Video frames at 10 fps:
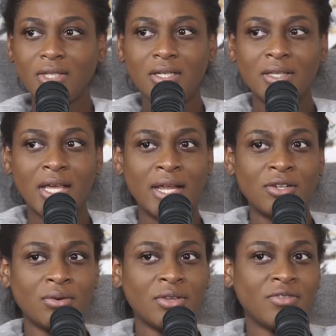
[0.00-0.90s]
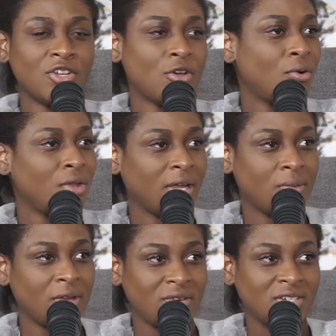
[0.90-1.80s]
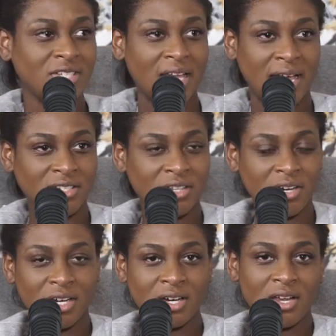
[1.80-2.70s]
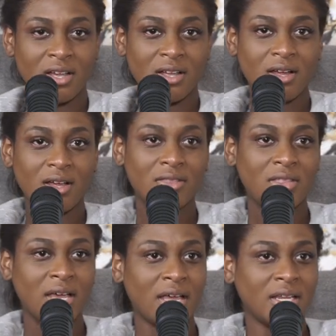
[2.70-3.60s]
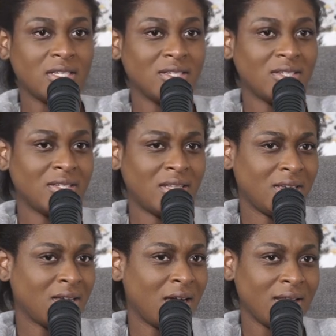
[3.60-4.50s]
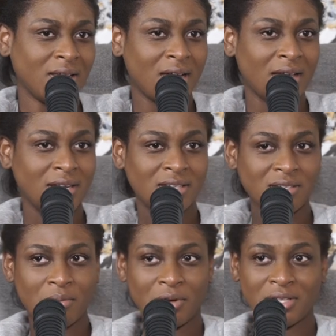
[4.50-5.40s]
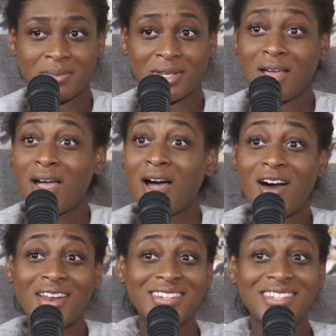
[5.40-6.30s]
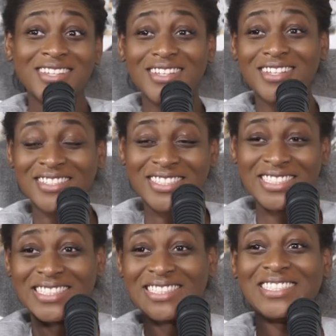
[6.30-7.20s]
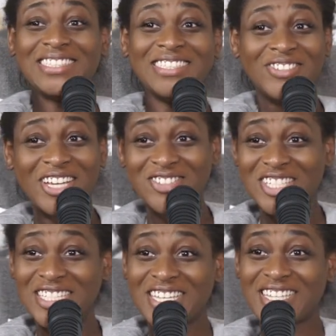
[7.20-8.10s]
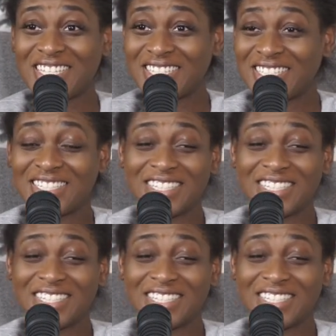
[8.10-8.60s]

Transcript: that I don't even know like where their stats are that they kind it kind of disappoints me. Honestly, if I have to say it,